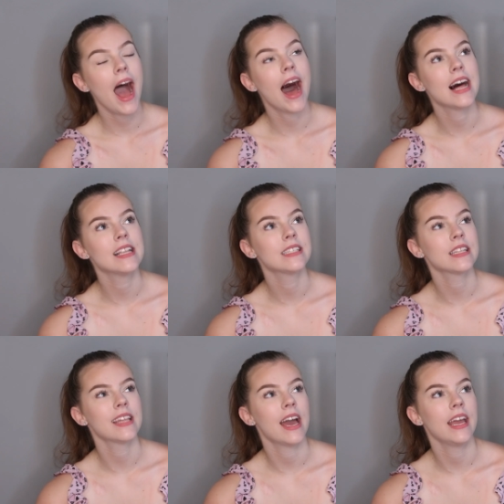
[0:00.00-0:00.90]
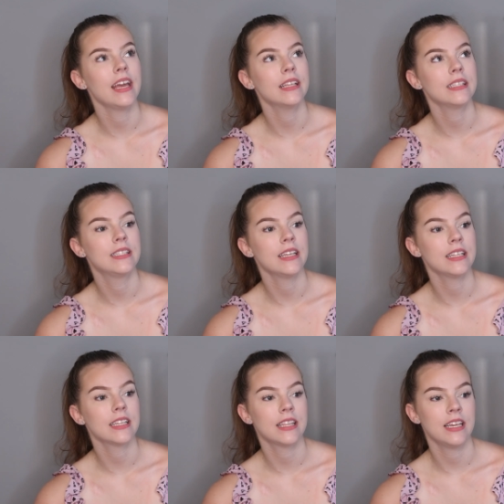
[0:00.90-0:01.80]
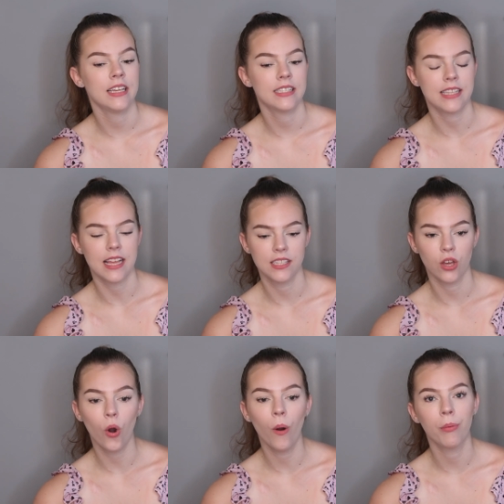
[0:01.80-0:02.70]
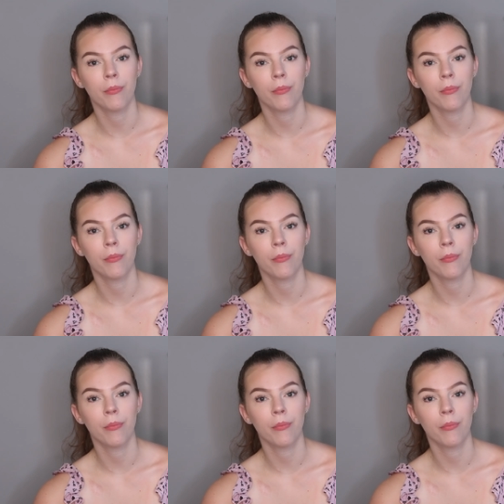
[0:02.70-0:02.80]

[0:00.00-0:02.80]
and they did the setting up